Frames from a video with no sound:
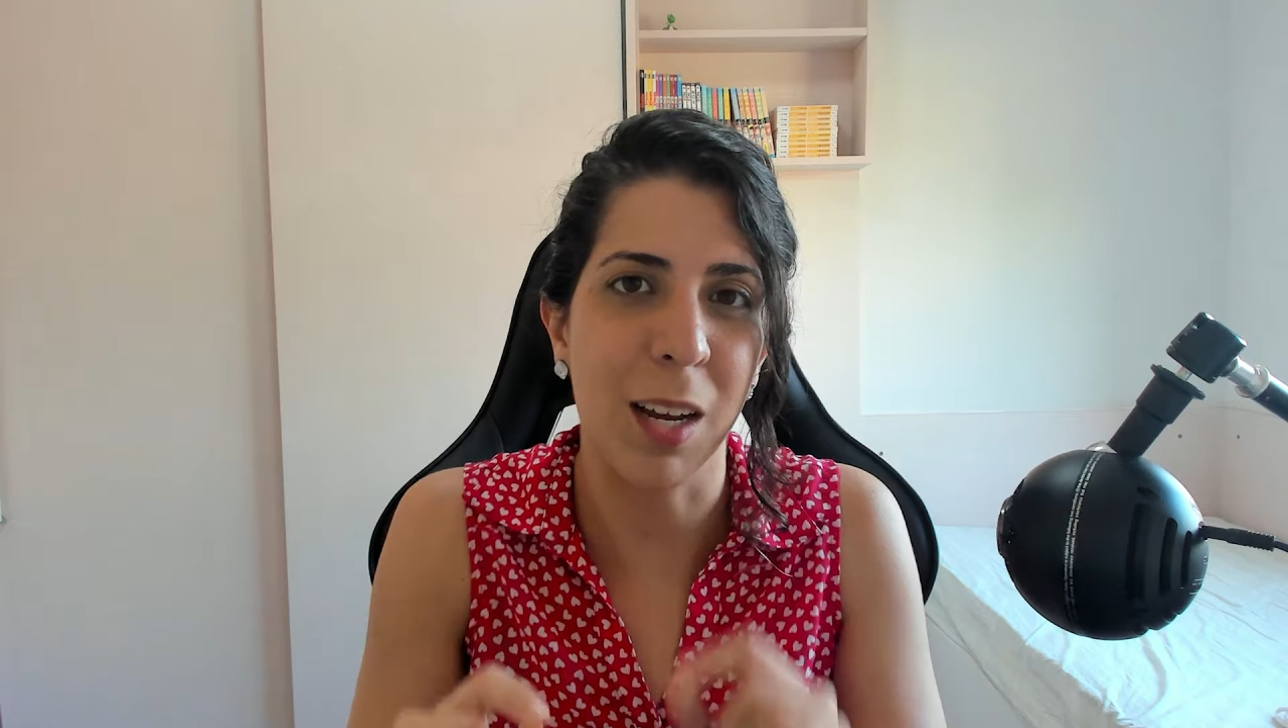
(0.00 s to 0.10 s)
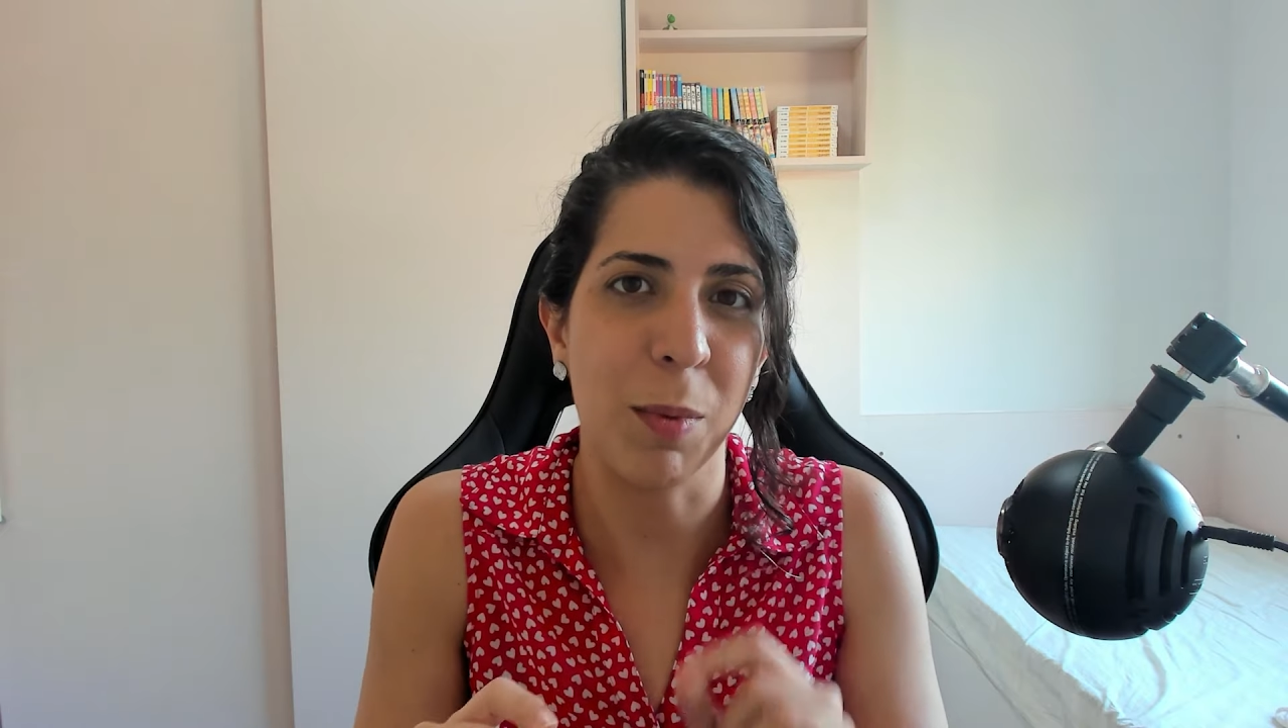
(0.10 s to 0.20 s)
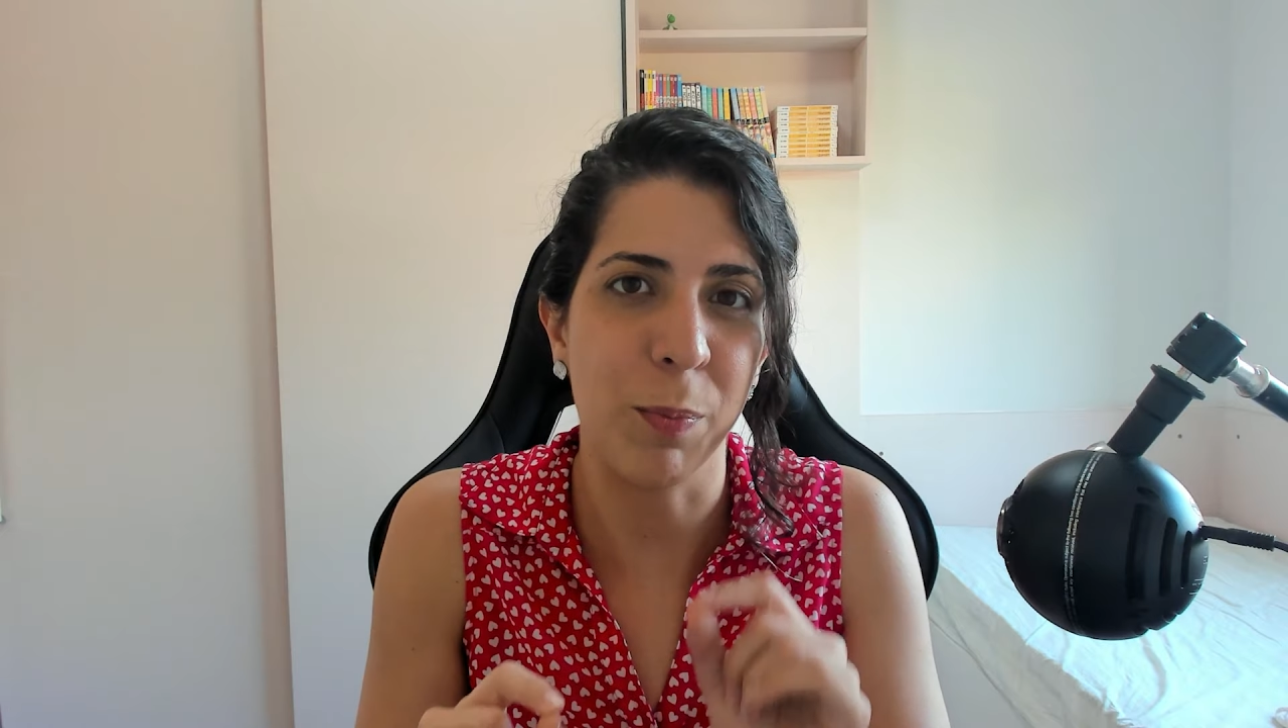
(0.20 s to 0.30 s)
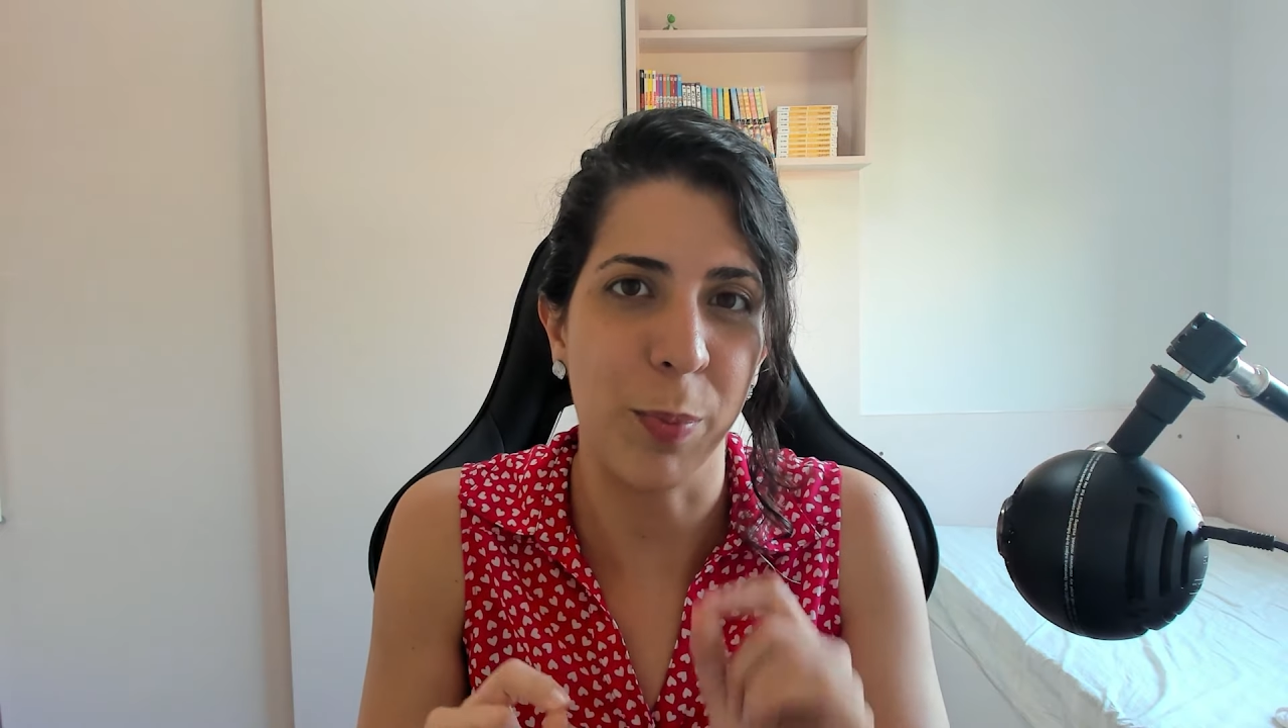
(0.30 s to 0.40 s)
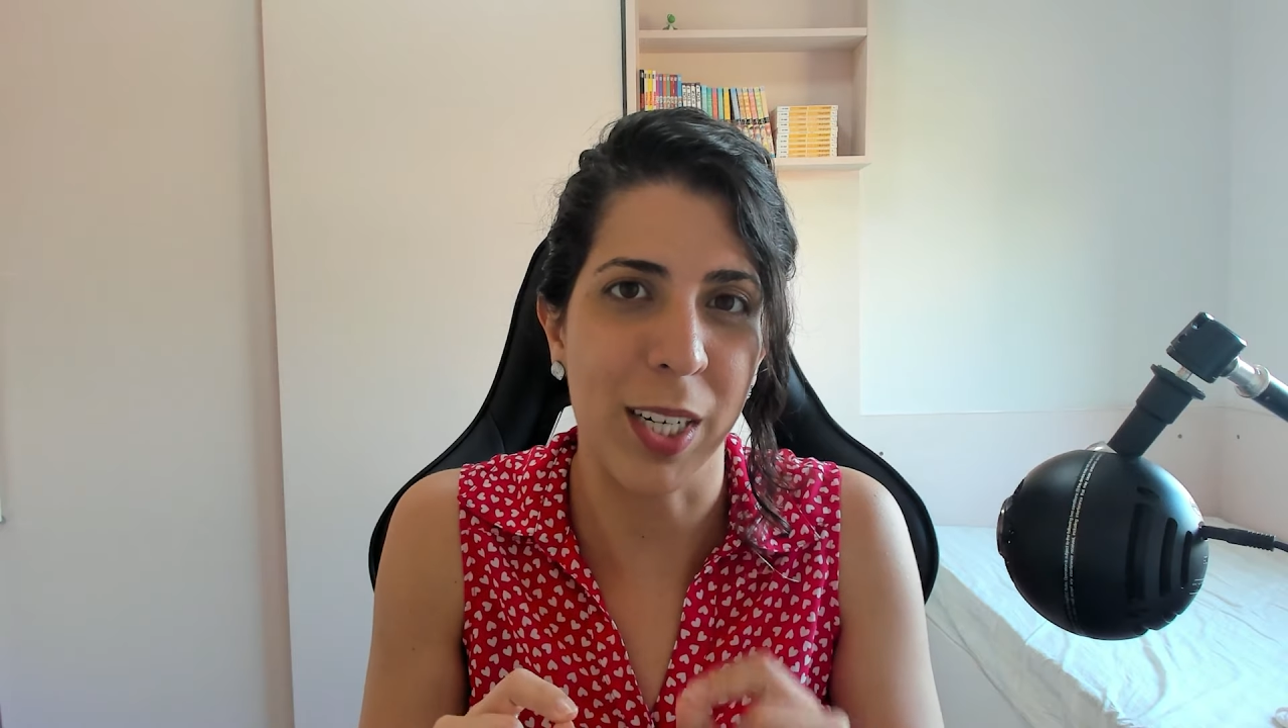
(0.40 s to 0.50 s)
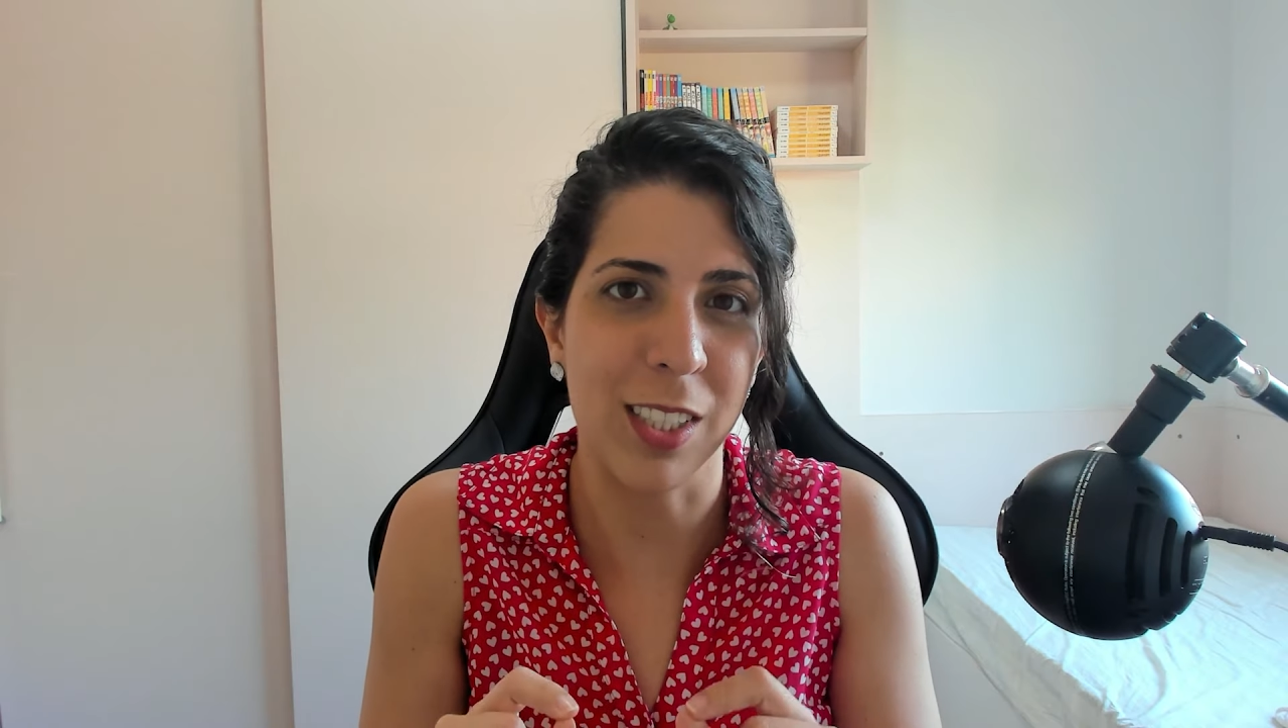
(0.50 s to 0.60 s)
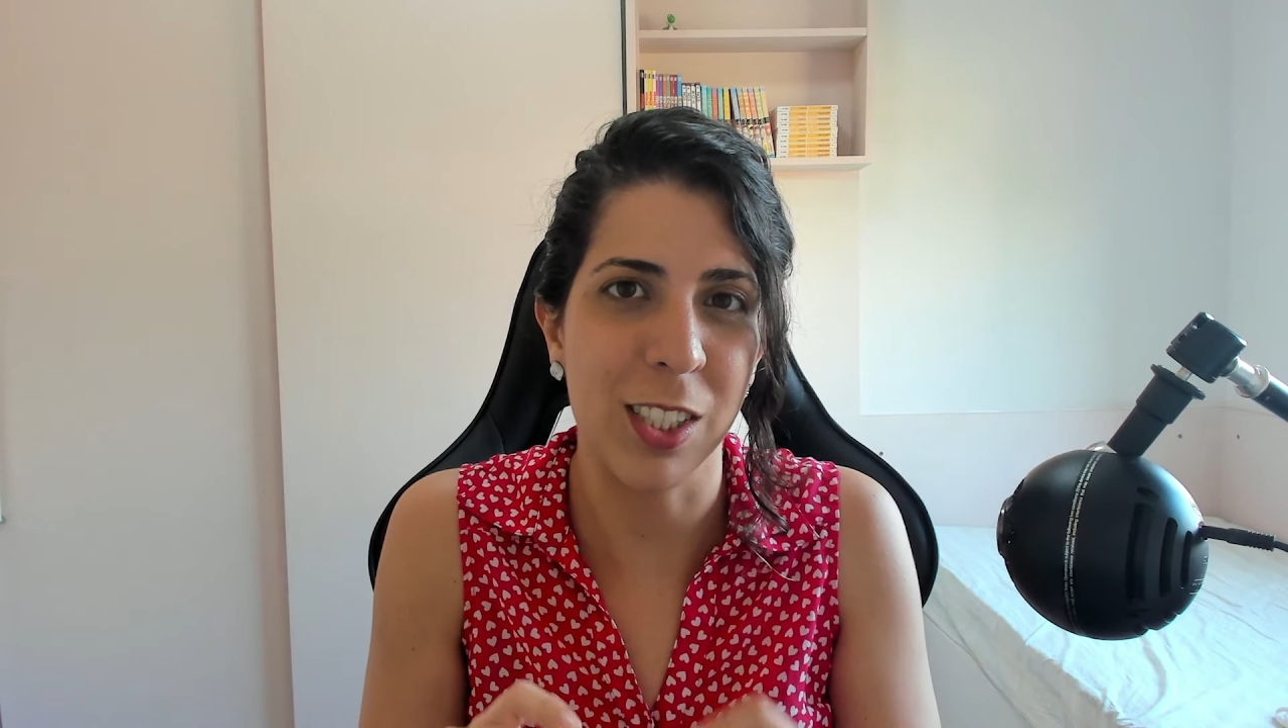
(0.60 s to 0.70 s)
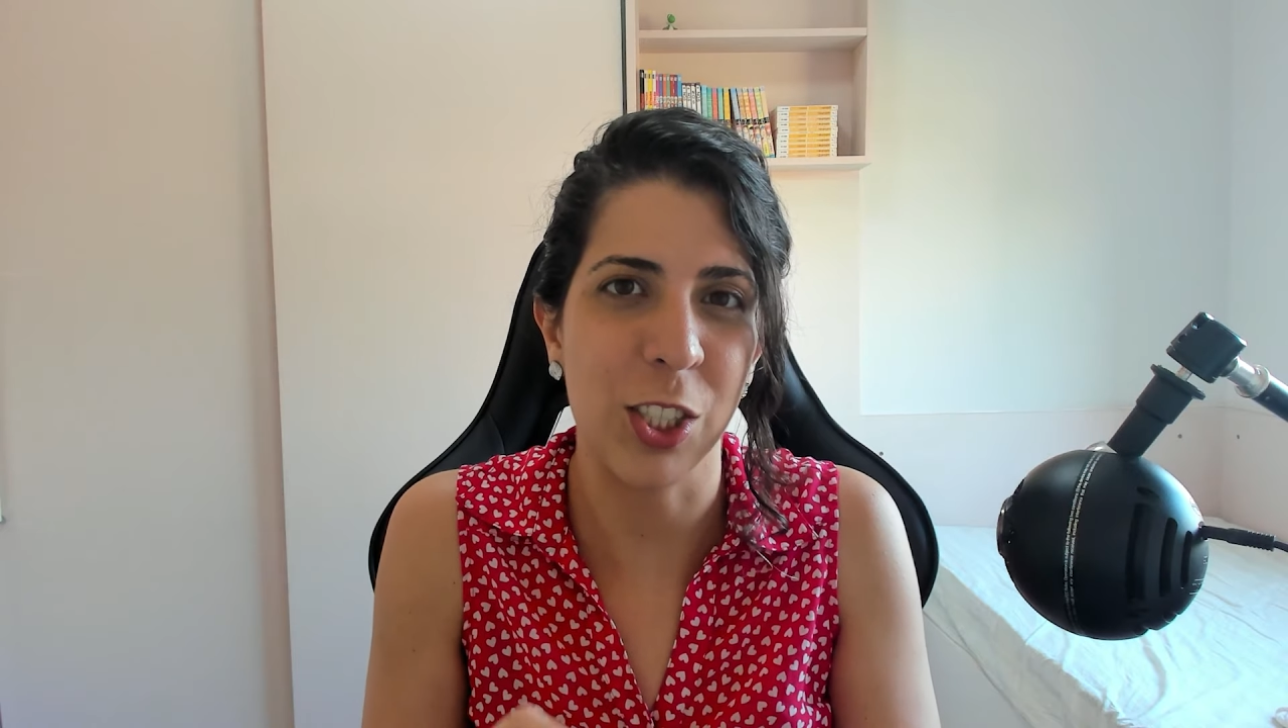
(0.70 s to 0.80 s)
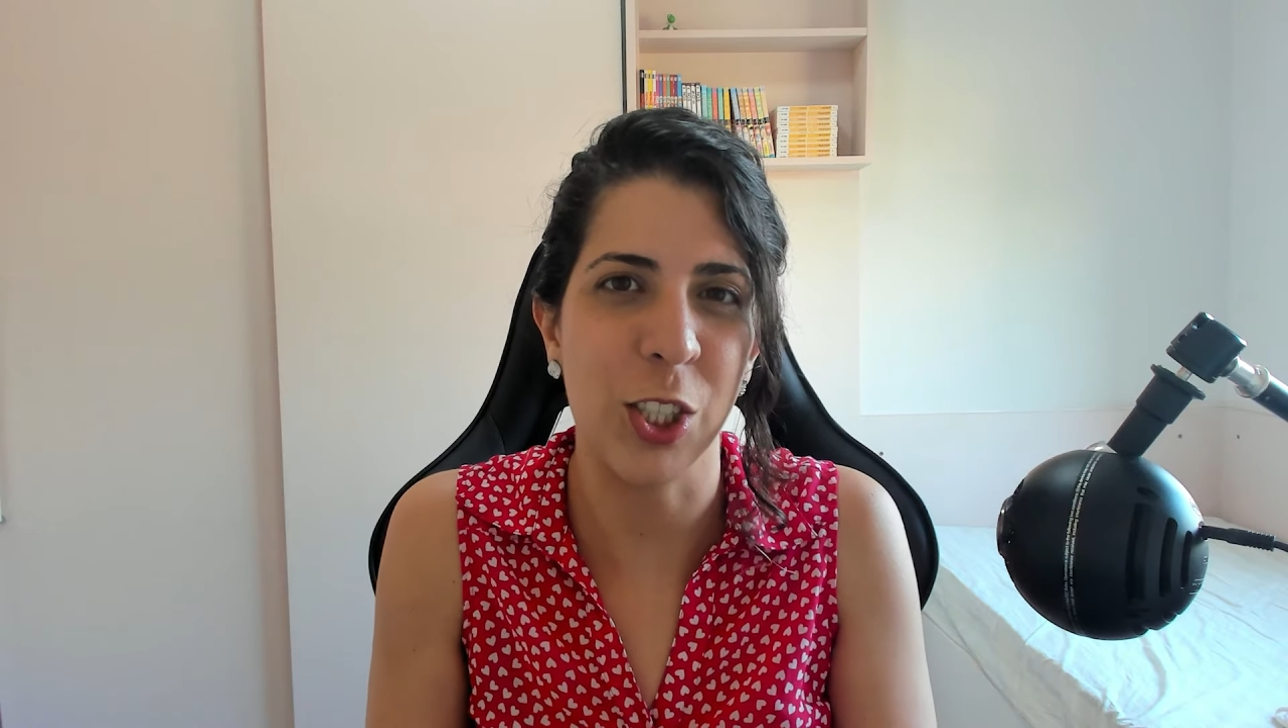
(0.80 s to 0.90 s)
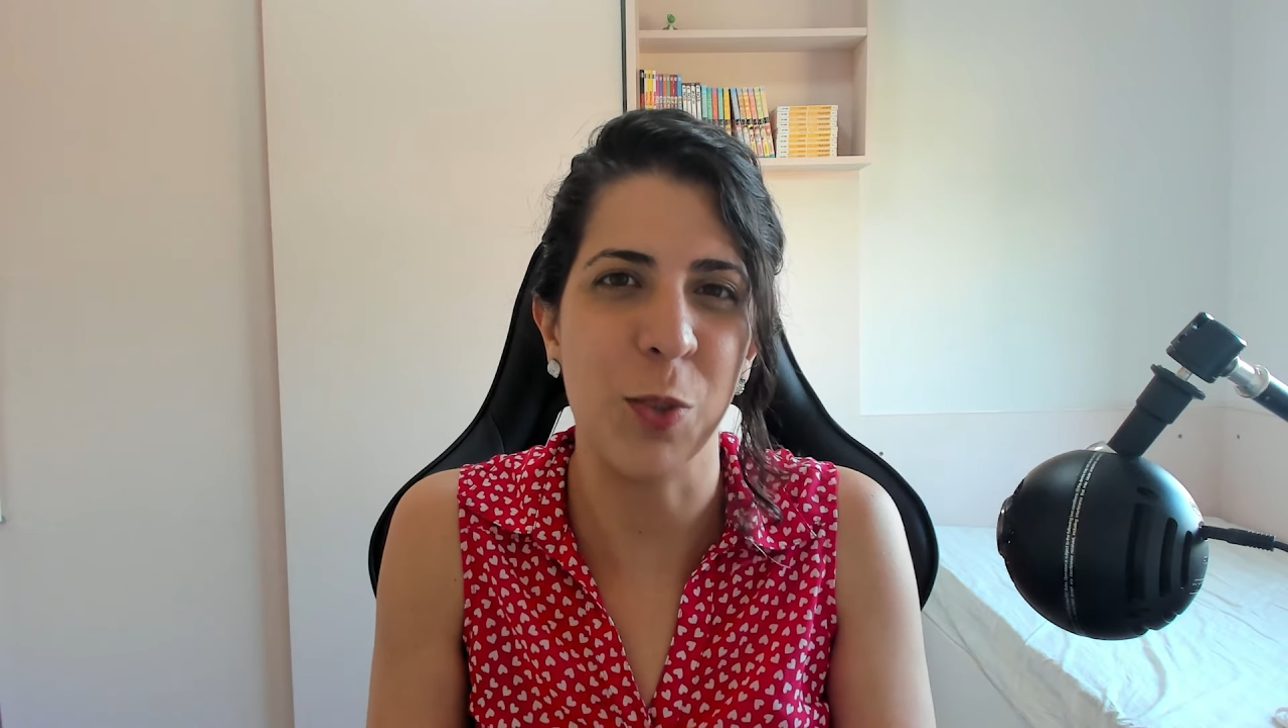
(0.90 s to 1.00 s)
and
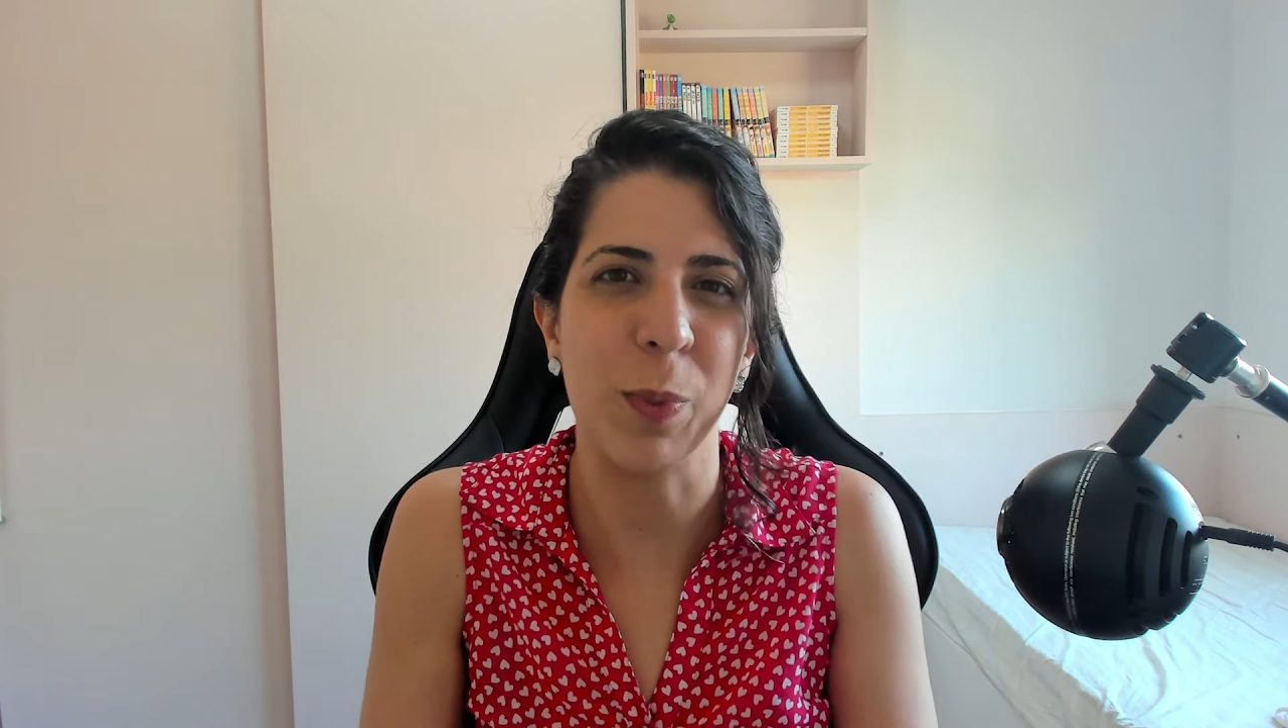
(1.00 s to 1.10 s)
practice you